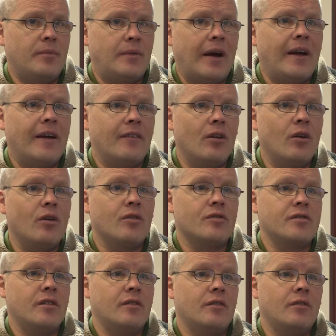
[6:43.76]

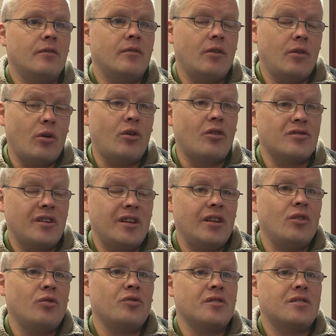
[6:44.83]
diagnosing it, you know, because they
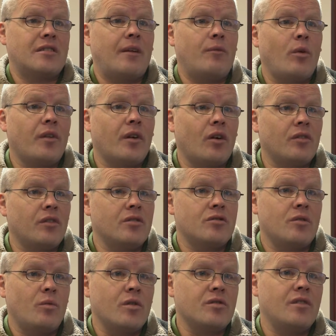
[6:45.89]
didn't understand what the
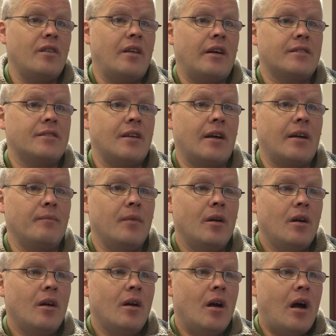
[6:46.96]
condition was at that time.
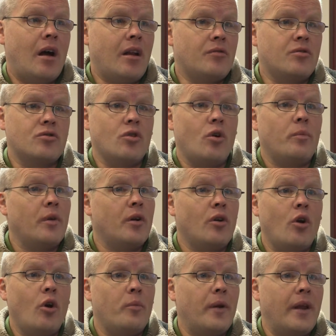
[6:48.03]
And I just hope that
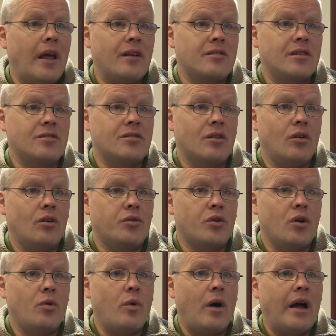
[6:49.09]
nobody else has to go
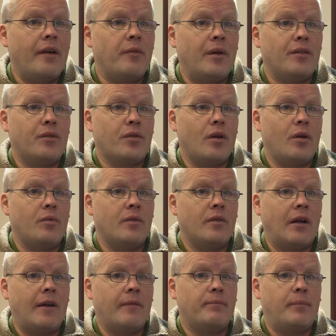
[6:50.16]
through what I went through,
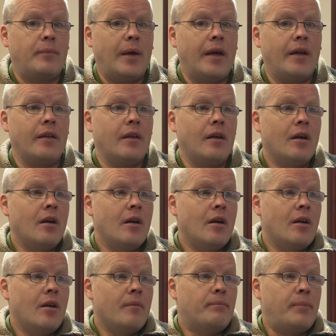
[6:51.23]
like being
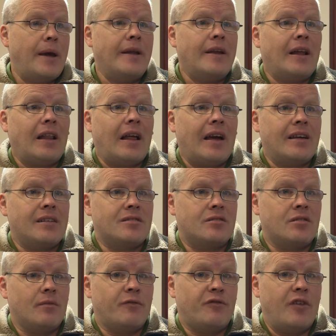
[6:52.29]

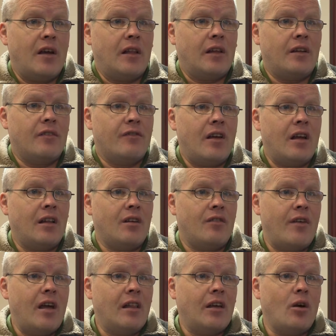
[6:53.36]
penalised and feeling really,
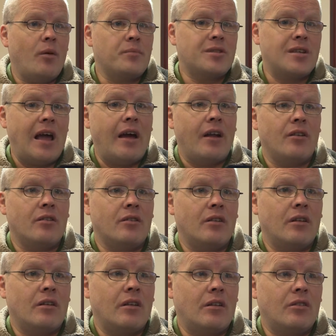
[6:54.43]
really upset
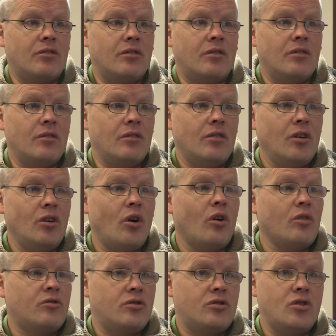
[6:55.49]
and, you
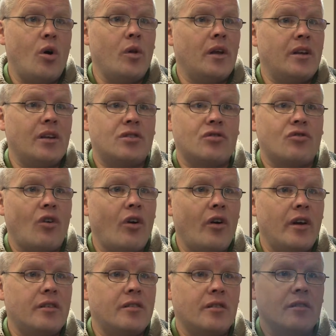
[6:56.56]
know, totally
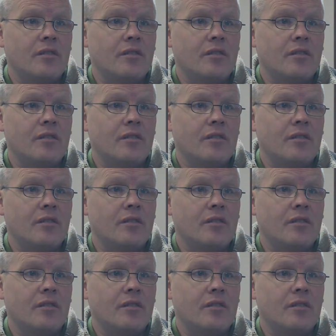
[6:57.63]
destroyed.